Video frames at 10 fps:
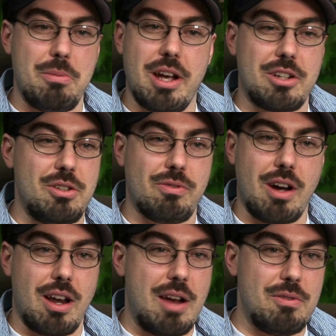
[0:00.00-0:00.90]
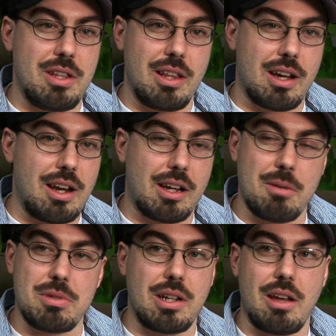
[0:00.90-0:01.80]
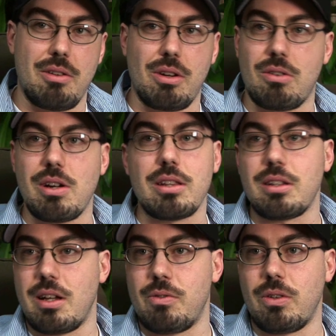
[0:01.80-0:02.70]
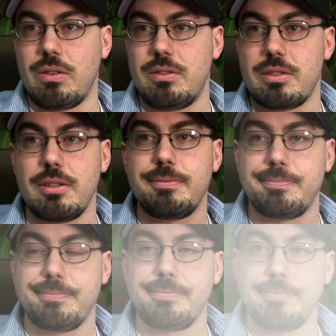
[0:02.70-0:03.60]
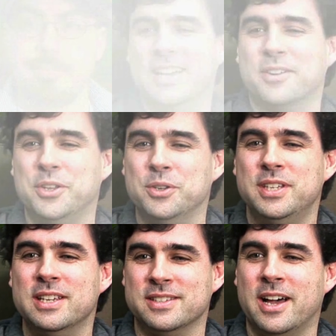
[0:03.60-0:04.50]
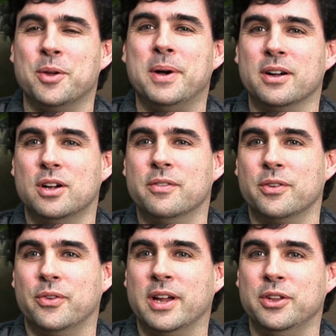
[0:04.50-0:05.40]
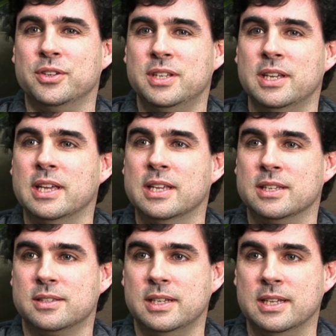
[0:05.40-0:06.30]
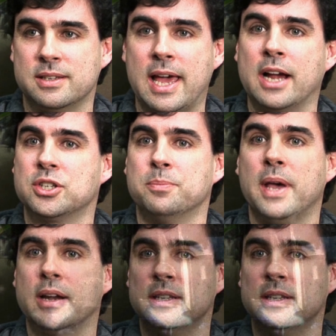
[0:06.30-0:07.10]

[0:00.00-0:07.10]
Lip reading: mix, you've got everything that kind of comes together to create the level. So. So yeah, UT is not about cover, right? UT is action-packed.